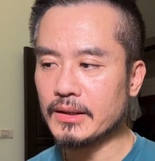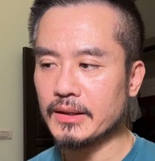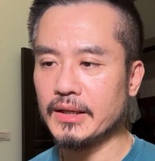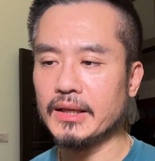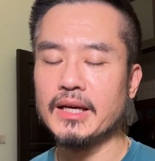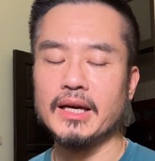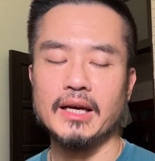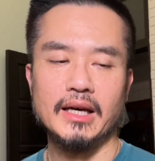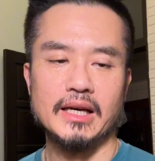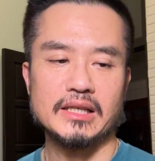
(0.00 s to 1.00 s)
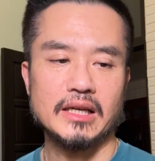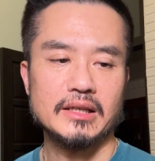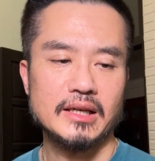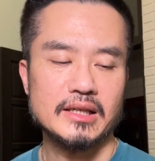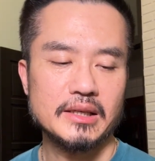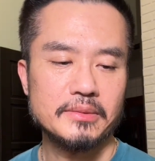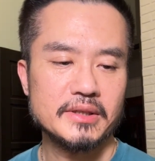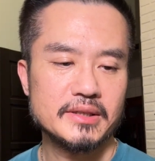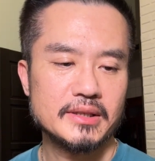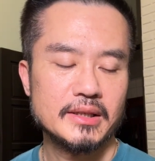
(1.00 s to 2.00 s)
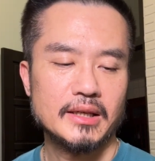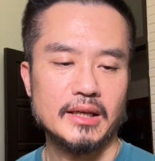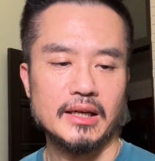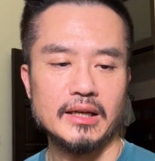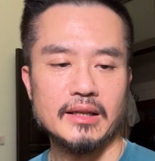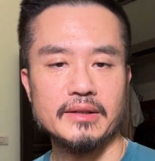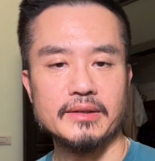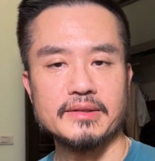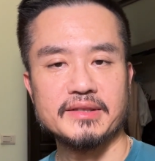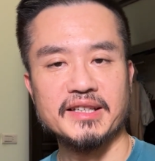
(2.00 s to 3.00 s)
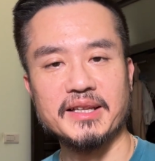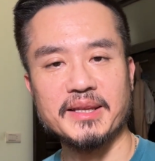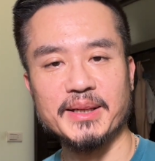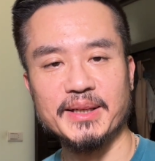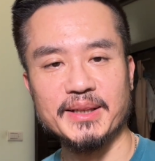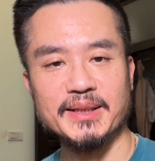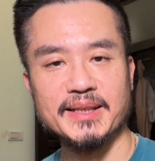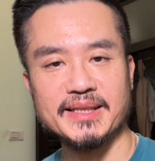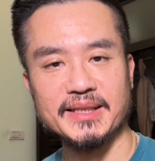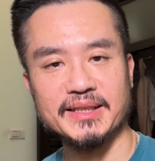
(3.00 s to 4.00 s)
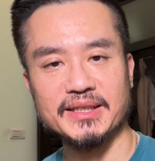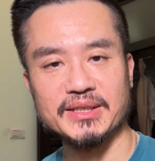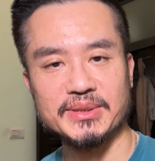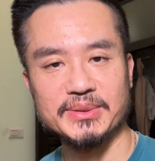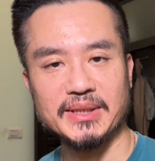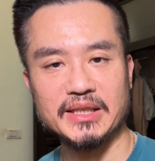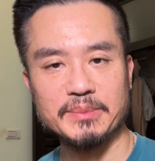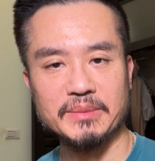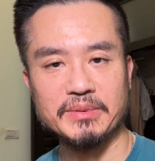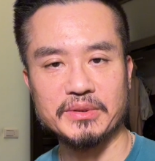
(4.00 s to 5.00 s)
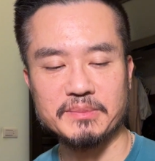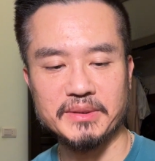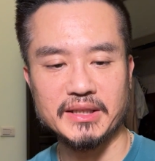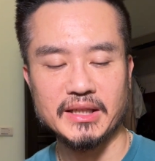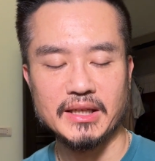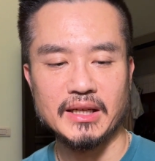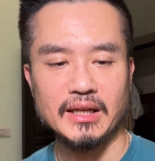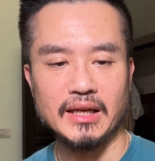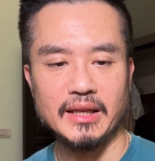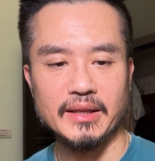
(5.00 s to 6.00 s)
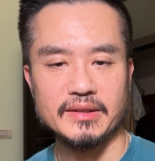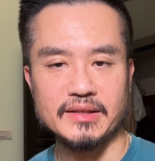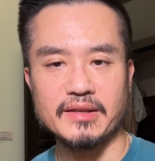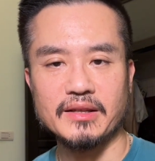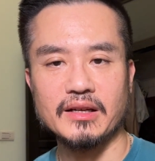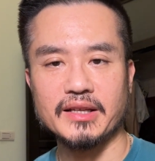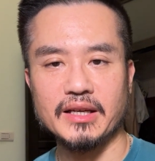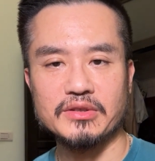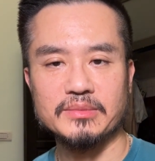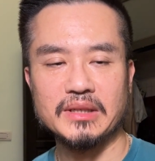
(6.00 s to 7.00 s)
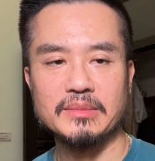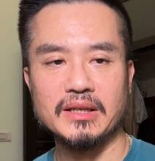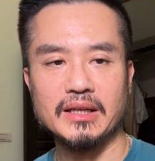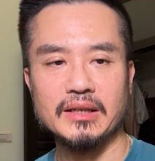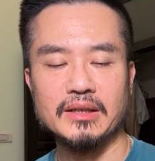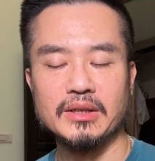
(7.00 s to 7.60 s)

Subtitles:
Then as I was sitting there and listening to other people speak, there's a thought came to my mind.